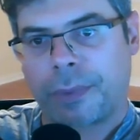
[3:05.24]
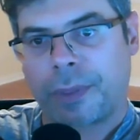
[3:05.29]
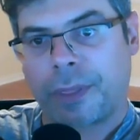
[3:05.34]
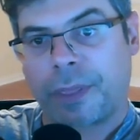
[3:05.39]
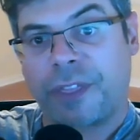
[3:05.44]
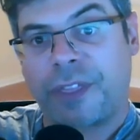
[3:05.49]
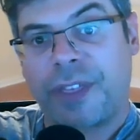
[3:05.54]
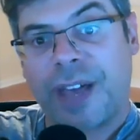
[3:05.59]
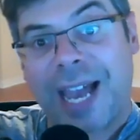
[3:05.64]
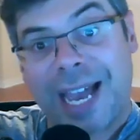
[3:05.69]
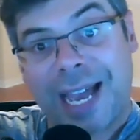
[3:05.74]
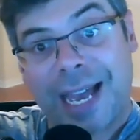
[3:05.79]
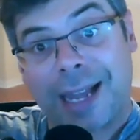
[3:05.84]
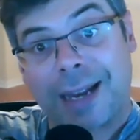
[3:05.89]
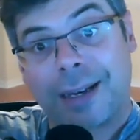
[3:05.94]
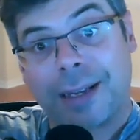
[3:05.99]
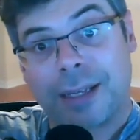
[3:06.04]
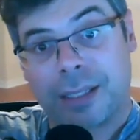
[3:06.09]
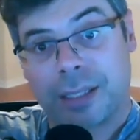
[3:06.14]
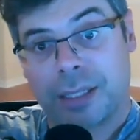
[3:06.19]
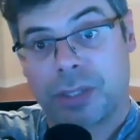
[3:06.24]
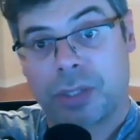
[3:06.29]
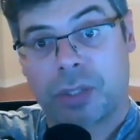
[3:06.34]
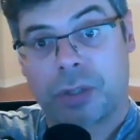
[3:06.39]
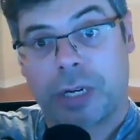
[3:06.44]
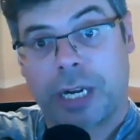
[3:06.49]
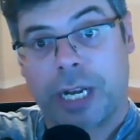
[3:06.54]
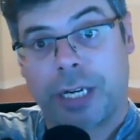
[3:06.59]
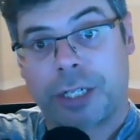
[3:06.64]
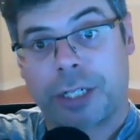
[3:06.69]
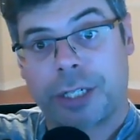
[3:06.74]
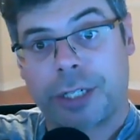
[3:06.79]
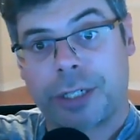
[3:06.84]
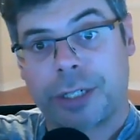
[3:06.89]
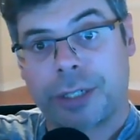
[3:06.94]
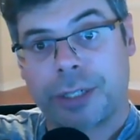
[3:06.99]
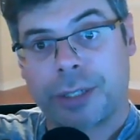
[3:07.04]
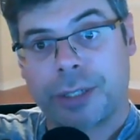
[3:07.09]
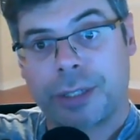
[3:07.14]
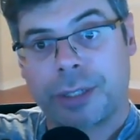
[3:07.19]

That is a stretch.